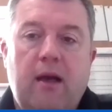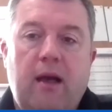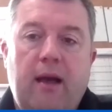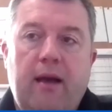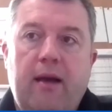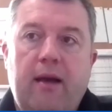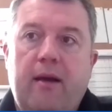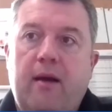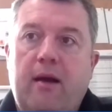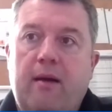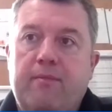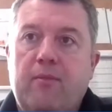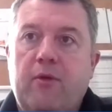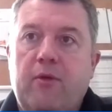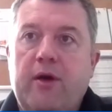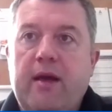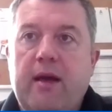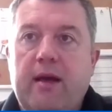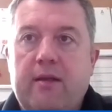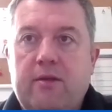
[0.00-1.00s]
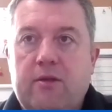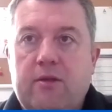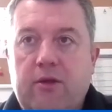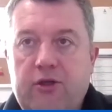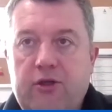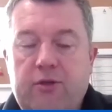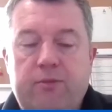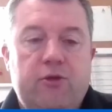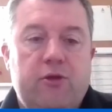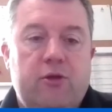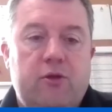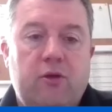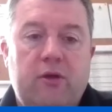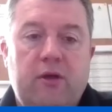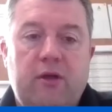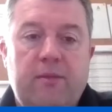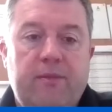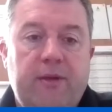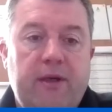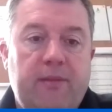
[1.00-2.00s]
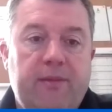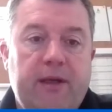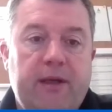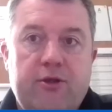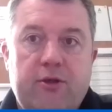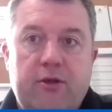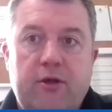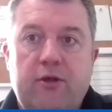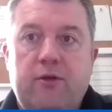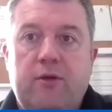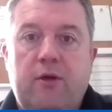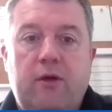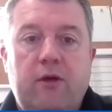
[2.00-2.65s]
at my end, I should be just looking at the big picture